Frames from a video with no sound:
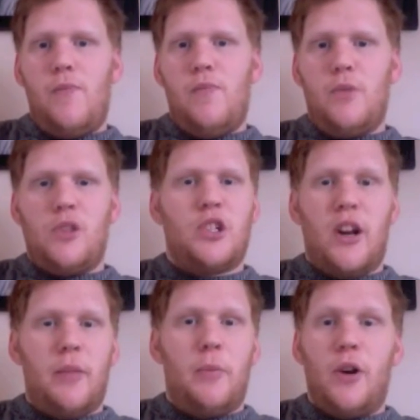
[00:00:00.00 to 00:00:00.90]
which is
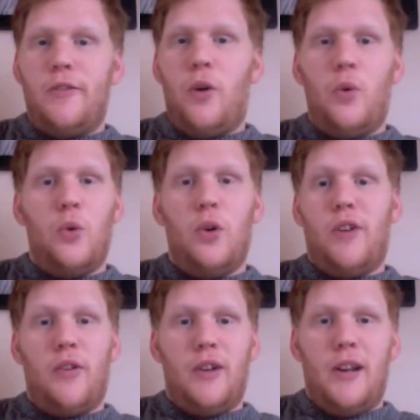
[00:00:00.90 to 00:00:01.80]
kind of the point of all of
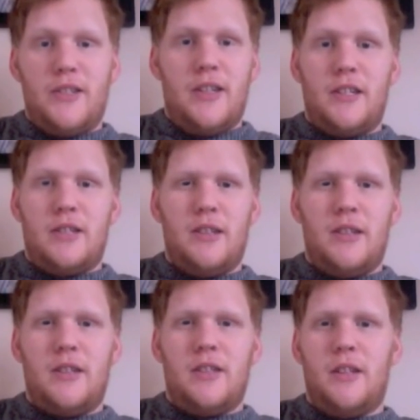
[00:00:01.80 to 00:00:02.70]
art, really, isn't it?
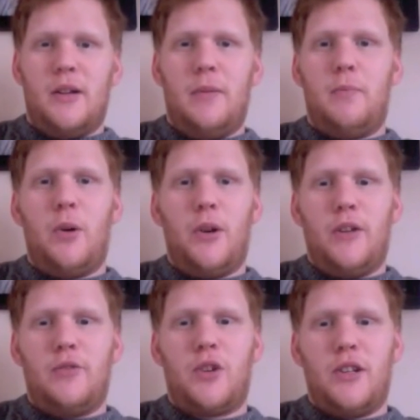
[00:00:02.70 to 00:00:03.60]
This is the
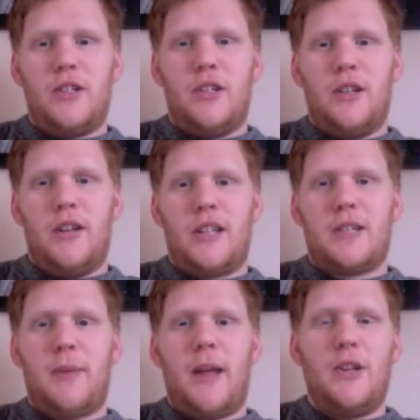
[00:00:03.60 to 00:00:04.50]
point of trying to
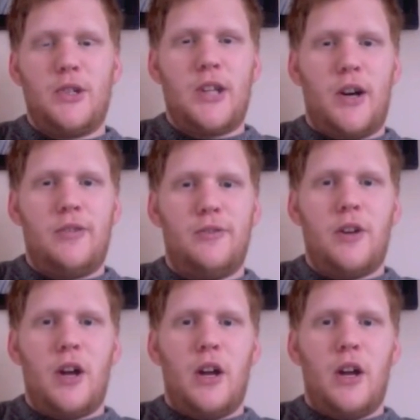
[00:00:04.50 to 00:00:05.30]
explain yourself